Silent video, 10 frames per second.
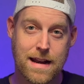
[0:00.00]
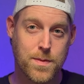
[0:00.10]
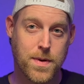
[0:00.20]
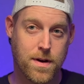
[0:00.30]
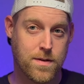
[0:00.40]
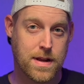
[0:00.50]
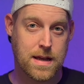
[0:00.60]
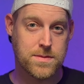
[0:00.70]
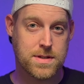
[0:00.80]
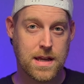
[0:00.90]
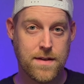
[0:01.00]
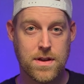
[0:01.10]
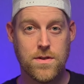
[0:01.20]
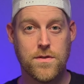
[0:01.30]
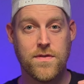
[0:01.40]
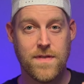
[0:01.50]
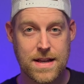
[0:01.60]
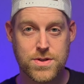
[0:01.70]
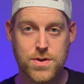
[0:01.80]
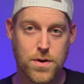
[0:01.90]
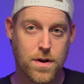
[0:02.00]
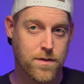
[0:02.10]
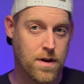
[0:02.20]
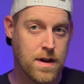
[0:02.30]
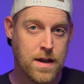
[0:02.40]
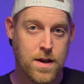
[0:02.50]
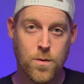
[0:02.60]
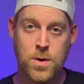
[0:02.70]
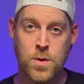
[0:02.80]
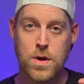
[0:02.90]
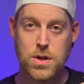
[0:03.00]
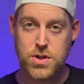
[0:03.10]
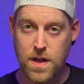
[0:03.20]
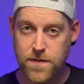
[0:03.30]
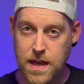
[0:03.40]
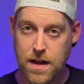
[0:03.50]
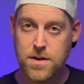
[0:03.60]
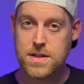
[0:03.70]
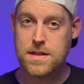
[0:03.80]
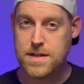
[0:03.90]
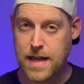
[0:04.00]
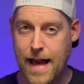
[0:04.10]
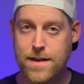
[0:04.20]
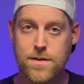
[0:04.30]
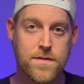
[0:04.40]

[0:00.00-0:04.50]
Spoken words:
of the park when it comes to giving you fast turnover when you want to shift gears and tackle